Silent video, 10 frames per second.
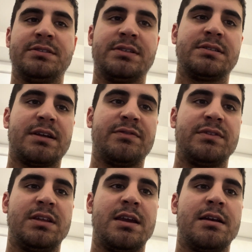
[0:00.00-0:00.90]
and stuff
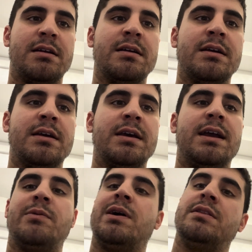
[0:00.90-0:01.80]
in the air,
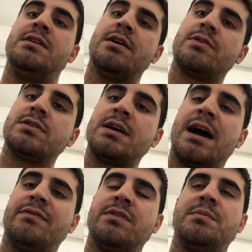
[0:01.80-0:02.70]
while the other
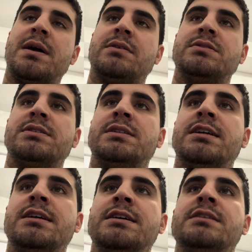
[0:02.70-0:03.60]
half of the mountain
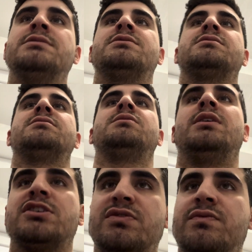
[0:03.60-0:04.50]
is
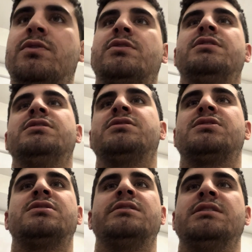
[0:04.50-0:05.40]
lush
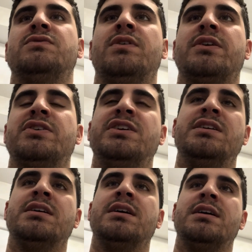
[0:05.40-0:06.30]
forests. It's
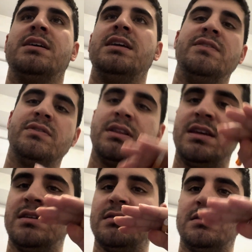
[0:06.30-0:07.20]
very
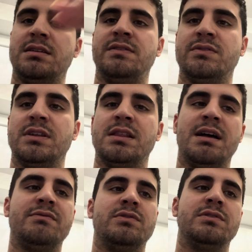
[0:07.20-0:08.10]
evenly
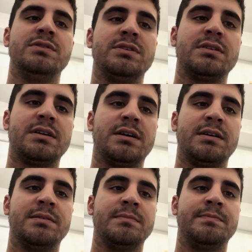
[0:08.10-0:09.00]
leveled.
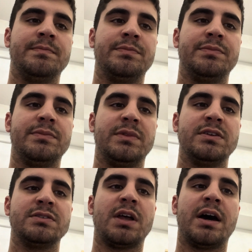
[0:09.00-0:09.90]

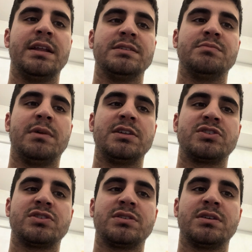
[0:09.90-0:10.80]
There's not as much